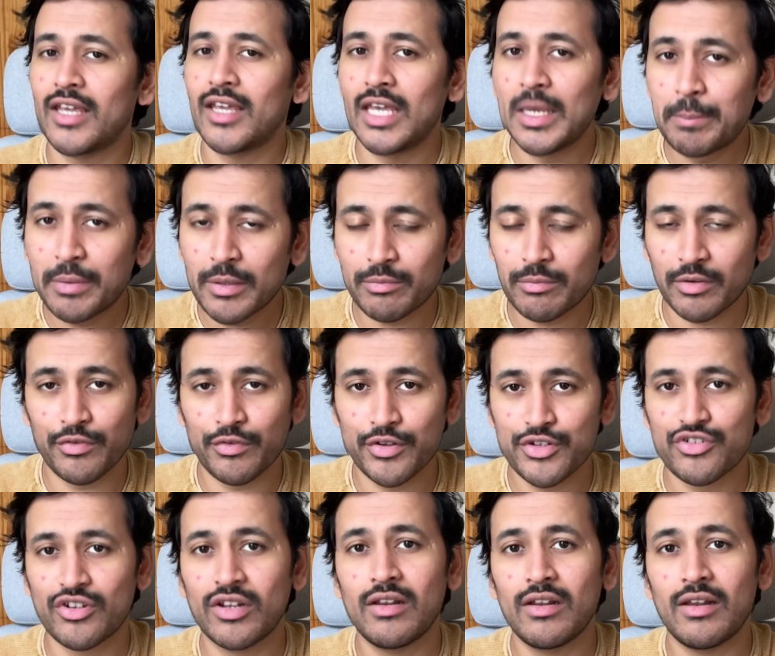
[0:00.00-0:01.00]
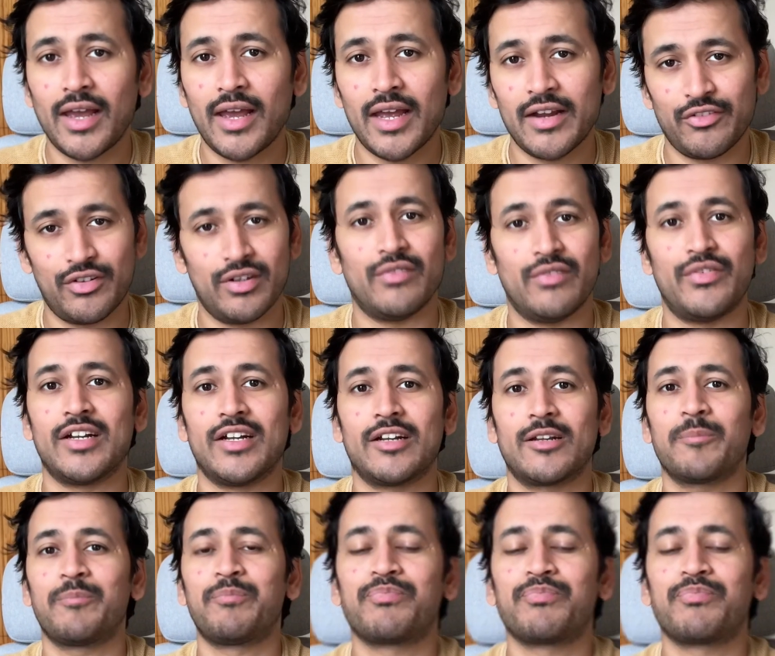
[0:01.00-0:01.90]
Keep it professional and relevant.